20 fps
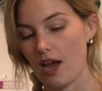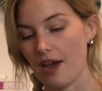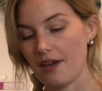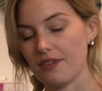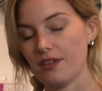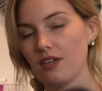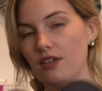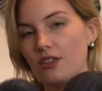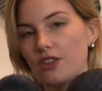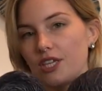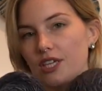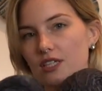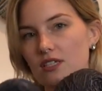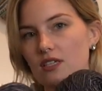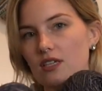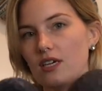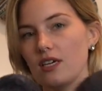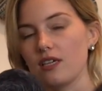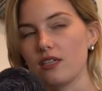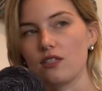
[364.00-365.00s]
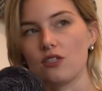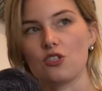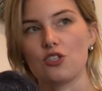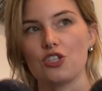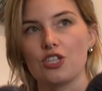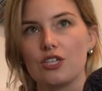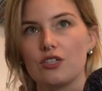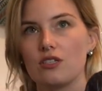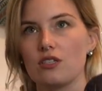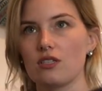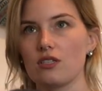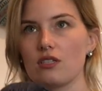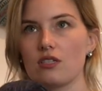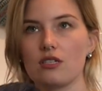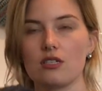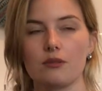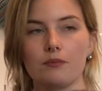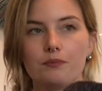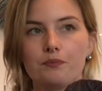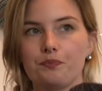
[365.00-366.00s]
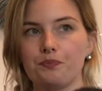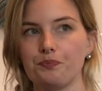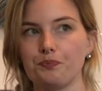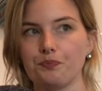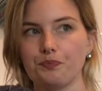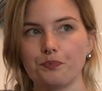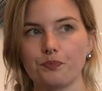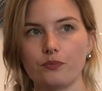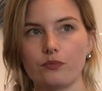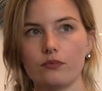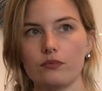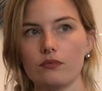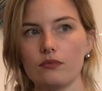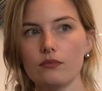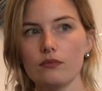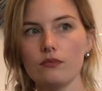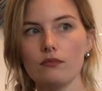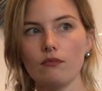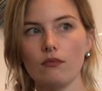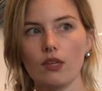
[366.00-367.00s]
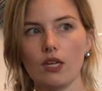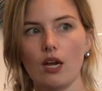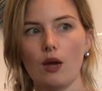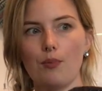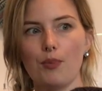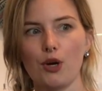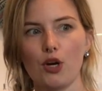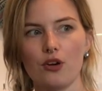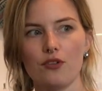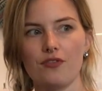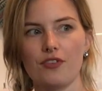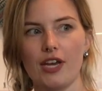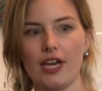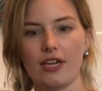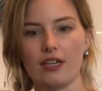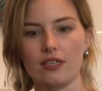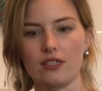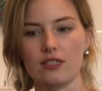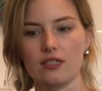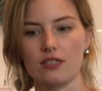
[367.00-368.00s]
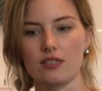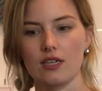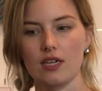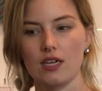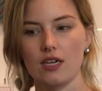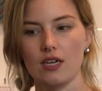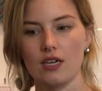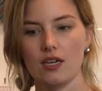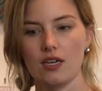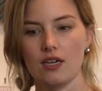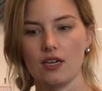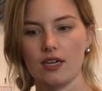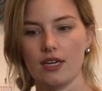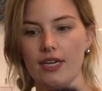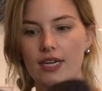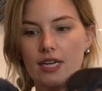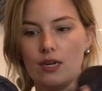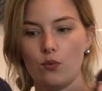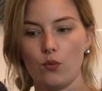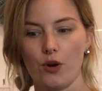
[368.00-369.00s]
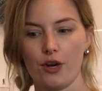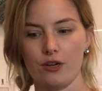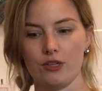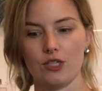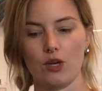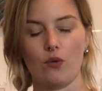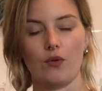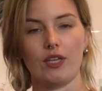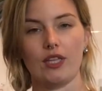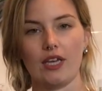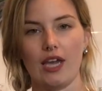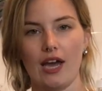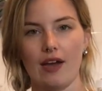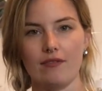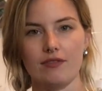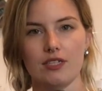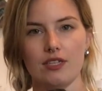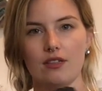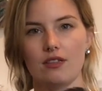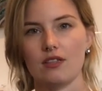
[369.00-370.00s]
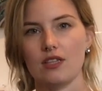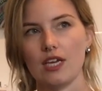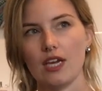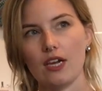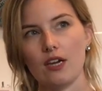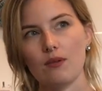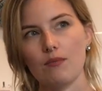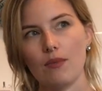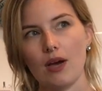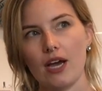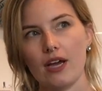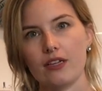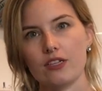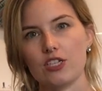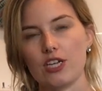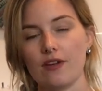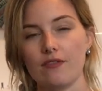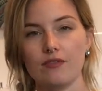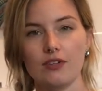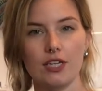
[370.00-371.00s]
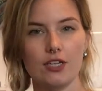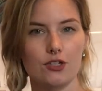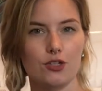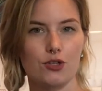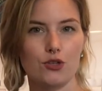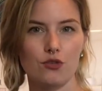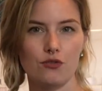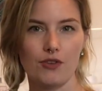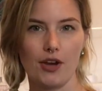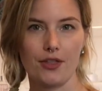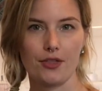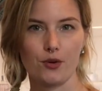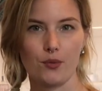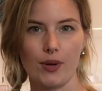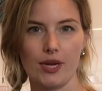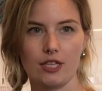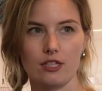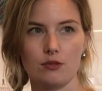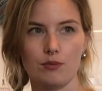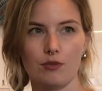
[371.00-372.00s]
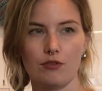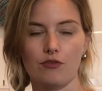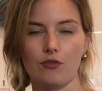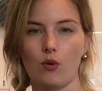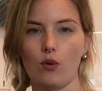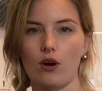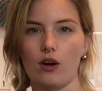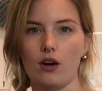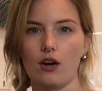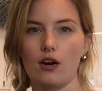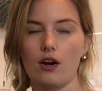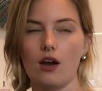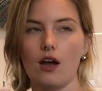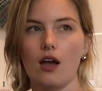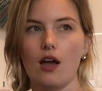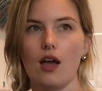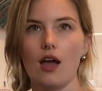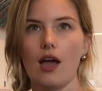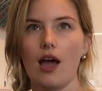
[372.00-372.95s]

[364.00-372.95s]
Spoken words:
I think this is just a perfect knit where you don't really have to think much. I've knit two featherweights before.